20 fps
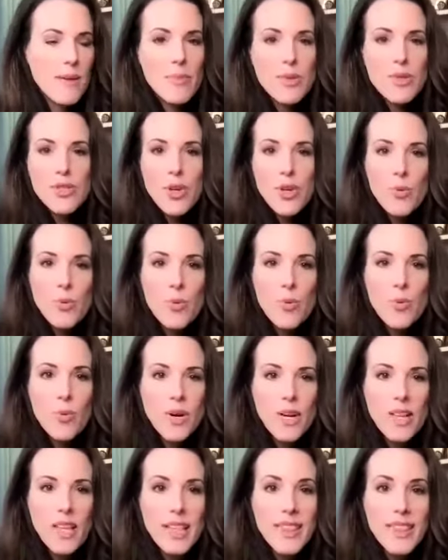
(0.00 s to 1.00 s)
So
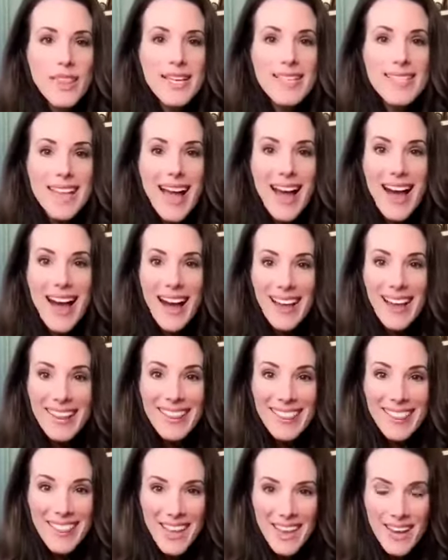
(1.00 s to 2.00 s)
one of the things I
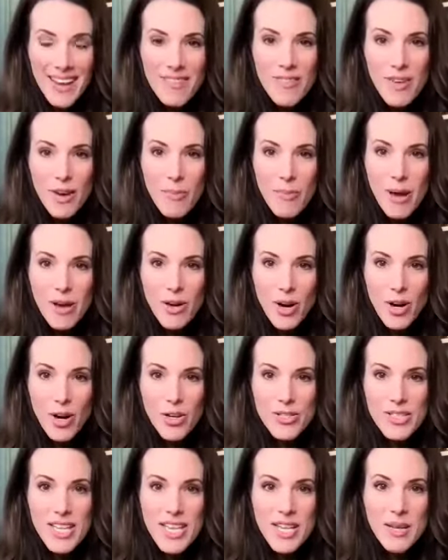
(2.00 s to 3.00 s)
love about our
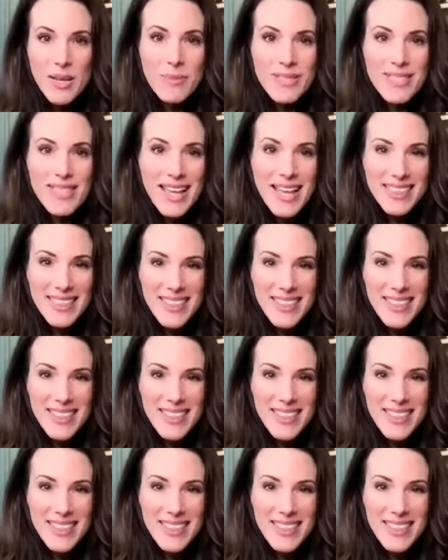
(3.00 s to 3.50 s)
team is that